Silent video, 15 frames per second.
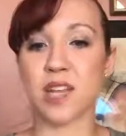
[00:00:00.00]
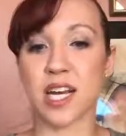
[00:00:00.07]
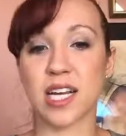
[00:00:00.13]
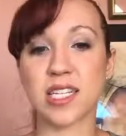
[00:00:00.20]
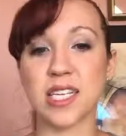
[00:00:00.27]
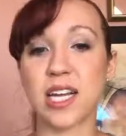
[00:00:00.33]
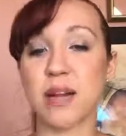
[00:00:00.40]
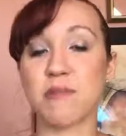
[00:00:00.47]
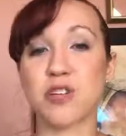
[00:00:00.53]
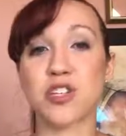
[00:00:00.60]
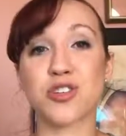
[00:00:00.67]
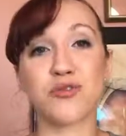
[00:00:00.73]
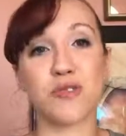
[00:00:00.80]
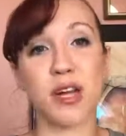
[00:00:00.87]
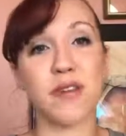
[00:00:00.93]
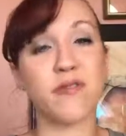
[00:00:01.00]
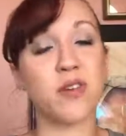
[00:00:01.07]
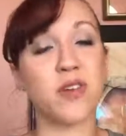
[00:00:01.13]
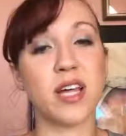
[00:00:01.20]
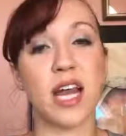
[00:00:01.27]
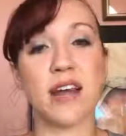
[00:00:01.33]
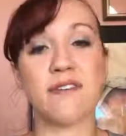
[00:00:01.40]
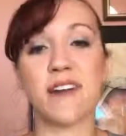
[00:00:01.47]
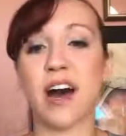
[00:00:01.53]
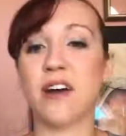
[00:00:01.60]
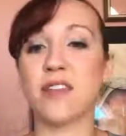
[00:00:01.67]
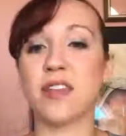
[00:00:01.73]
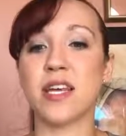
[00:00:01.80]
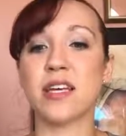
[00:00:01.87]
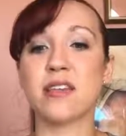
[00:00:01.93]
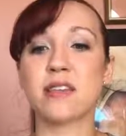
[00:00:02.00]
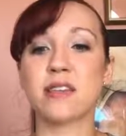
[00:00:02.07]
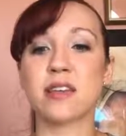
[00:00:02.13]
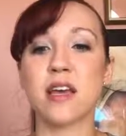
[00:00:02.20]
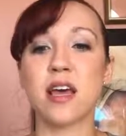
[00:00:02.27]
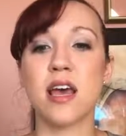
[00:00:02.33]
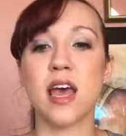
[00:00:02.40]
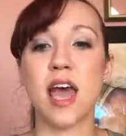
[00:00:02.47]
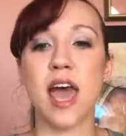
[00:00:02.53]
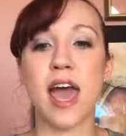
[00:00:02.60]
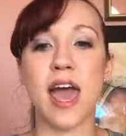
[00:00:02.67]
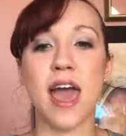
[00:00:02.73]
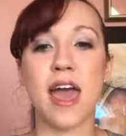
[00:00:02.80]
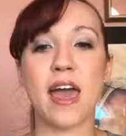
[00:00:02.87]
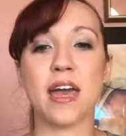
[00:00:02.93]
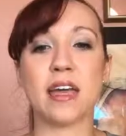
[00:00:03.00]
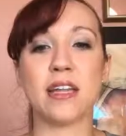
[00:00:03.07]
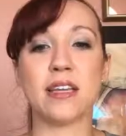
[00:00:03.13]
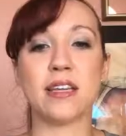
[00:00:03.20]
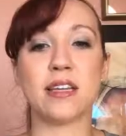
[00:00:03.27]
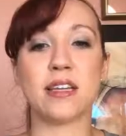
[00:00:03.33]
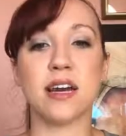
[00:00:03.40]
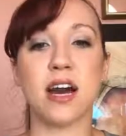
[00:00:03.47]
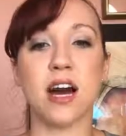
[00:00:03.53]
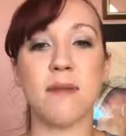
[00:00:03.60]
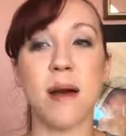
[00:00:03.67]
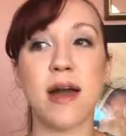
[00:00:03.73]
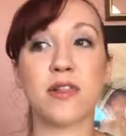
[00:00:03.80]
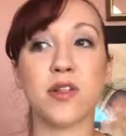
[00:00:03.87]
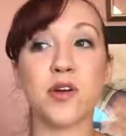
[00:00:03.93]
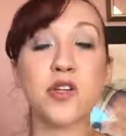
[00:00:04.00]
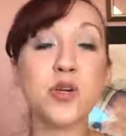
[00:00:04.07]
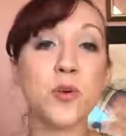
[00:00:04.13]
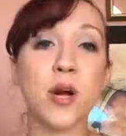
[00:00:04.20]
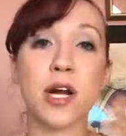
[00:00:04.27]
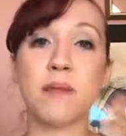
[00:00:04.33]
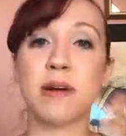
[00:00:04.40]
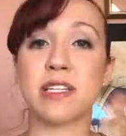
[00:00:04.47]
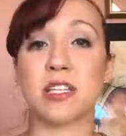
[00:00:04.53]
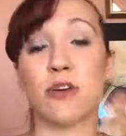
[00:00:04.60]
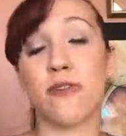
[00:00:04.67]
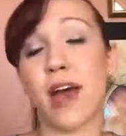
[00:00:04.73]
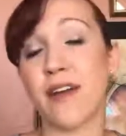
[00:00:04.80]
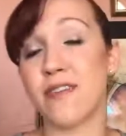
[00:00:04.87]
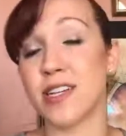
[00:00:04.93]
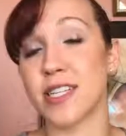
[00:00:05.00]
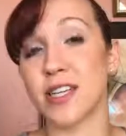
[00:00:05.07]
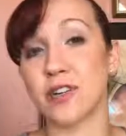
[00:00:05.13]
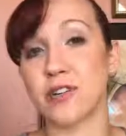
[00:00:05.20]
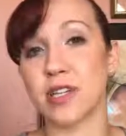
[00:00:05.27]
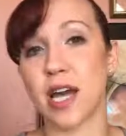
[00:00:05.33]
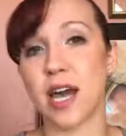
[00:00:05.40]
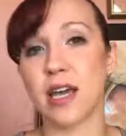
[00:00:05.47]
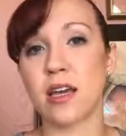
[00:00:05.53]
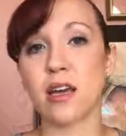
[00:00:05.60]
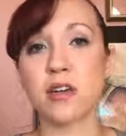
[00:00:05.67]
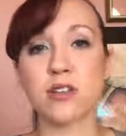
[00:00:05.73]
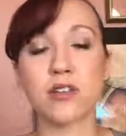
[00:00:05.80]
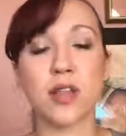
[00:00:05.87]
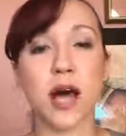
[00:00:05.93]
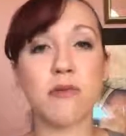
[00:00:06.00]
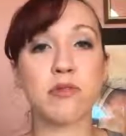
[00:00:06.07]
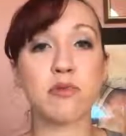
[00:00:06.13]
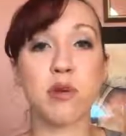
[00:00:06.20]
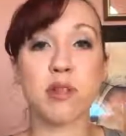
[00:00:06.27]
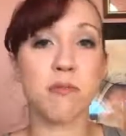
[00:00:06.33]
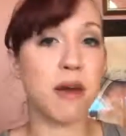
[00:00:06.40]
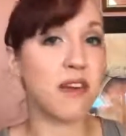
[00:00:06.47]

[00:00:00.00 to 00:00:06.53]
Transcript: like I said, I'm just grateful that I found this. And I learned to work on myself every single day. So that was with